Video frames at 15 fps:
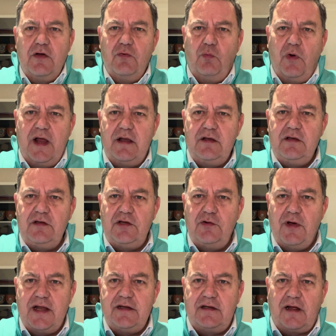when you
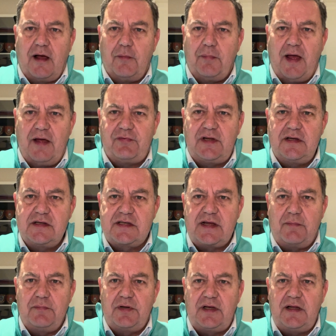end up having
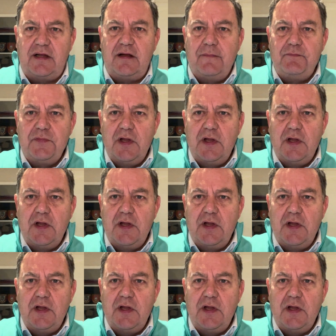somebody